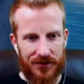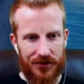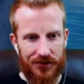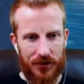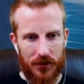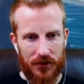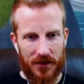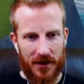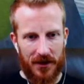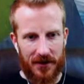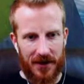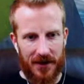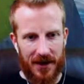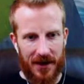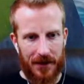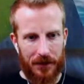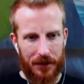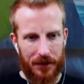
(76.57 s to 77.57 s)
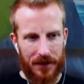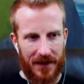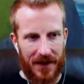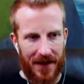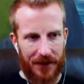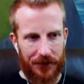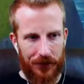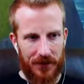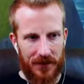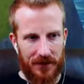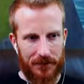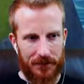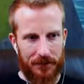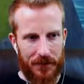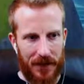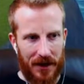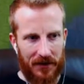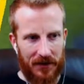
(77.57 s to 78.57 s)
stonecutter camp, gathering
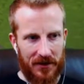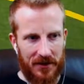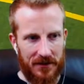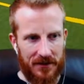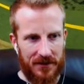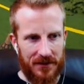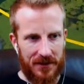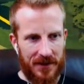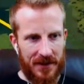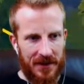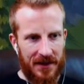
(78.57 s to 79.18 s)
berries,